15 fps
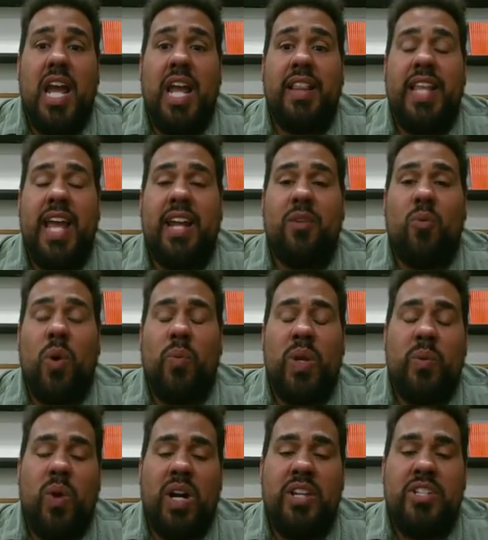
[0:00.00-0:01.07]
And then what
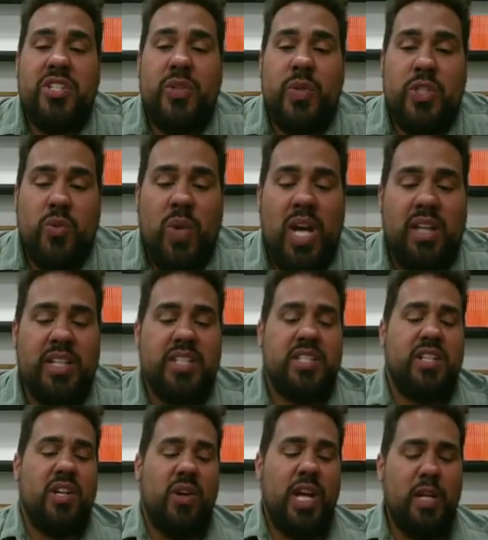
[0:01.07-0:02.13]
we want to do as well
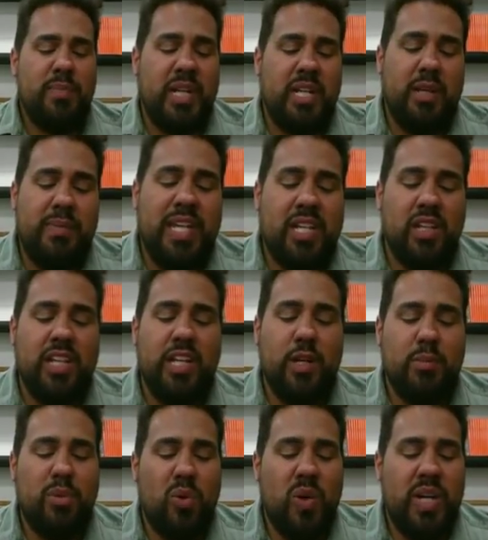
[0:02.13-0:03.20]
is, you know, anybody can make a
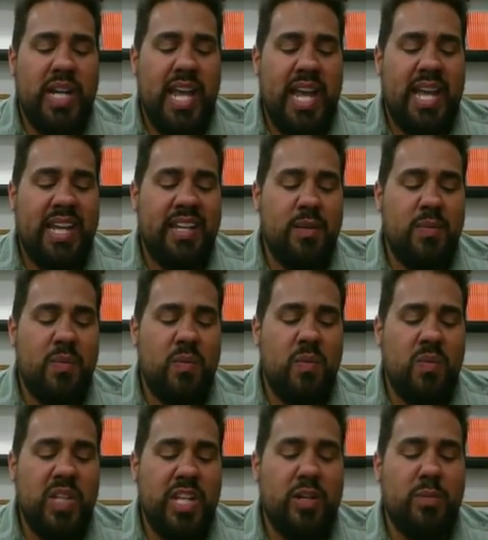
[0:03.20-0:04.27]
leaderboard, and
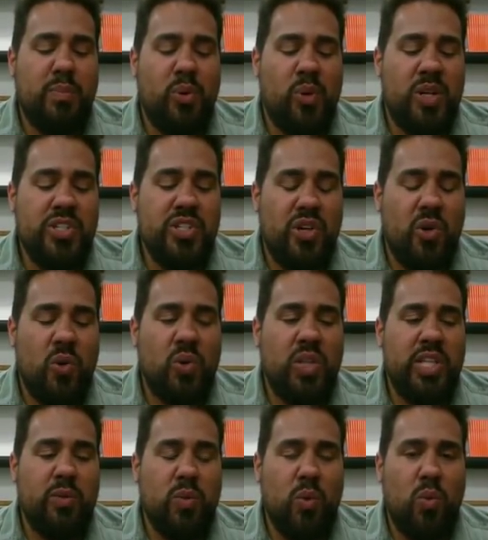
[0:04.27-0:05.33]
leaderboards
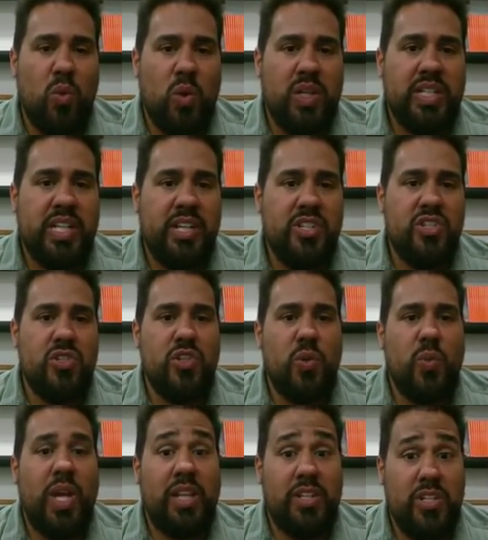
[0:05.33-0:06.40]
only reward kids who
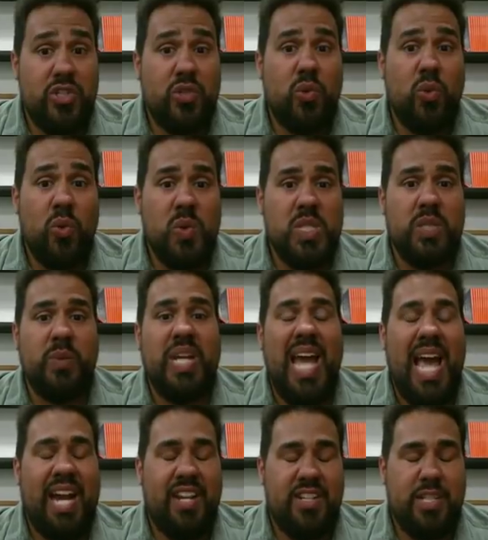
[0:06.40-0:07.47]
do well in school, so we
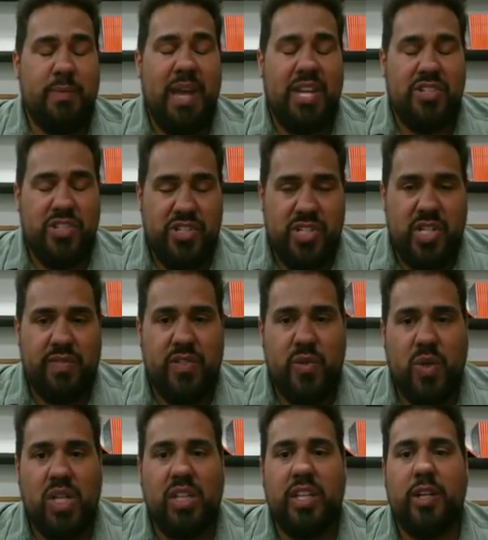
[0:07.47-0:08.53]
added some extra stuff
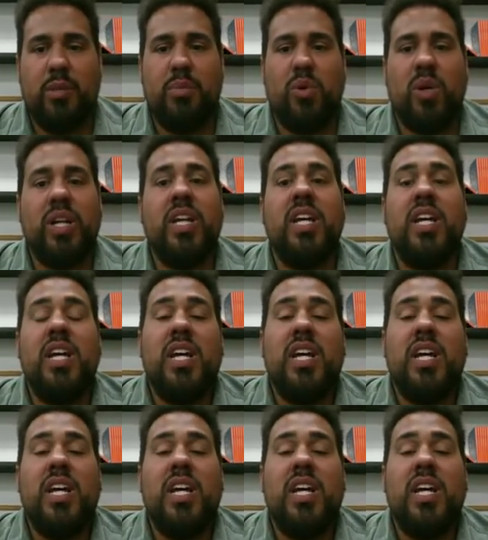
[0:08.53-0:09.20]
to our leaderboard.